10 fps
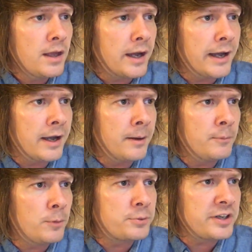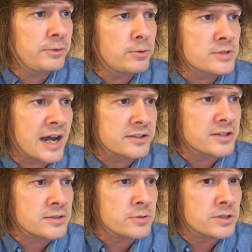More prequels
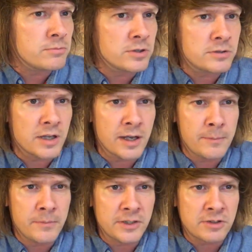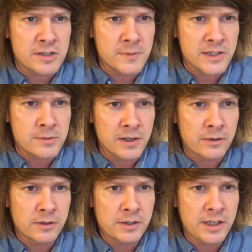actors would interest me as
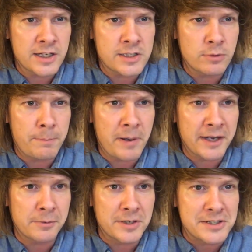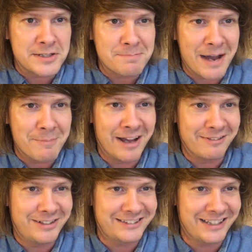well. Kids who were penguins in
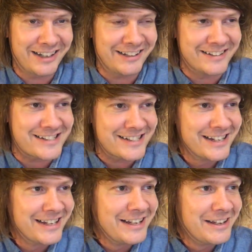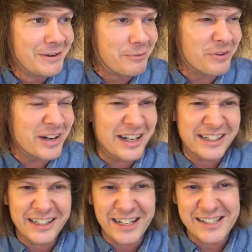Batman Returns. Were there
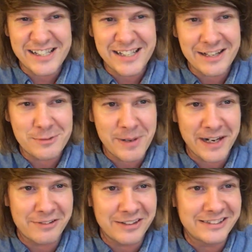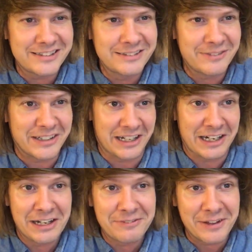kids in those penguins? But
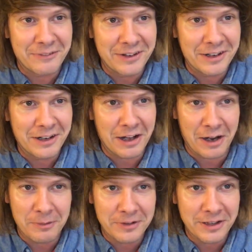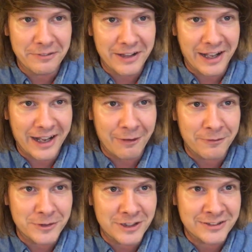yeah, if there were, I would love that. How
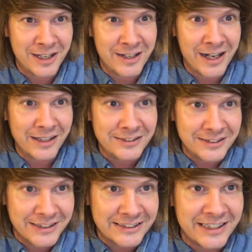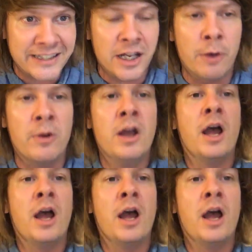often do you ask actors and they say no?